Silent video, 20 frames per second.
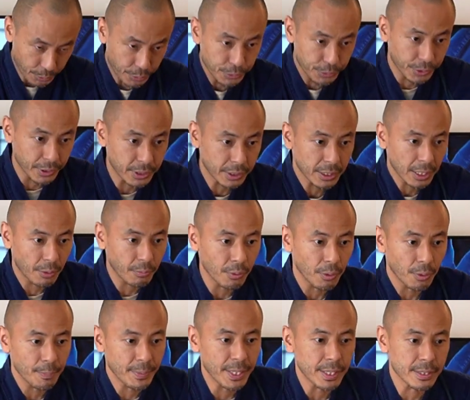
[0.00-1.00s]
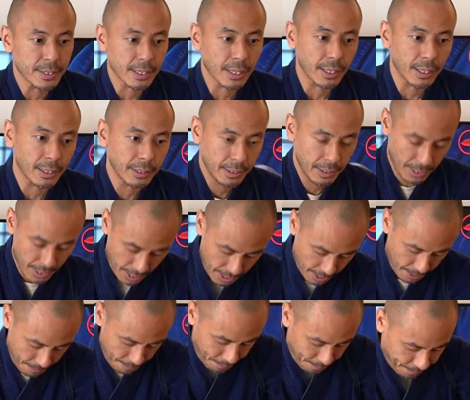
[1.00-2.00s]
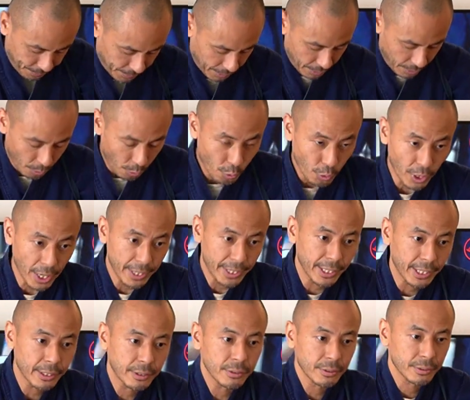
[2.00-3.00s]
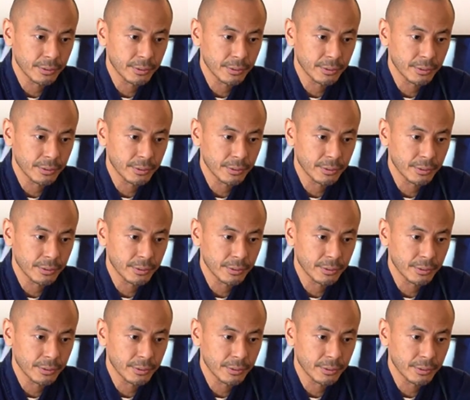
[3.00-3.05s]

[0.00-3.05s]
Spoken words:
food is for me is organic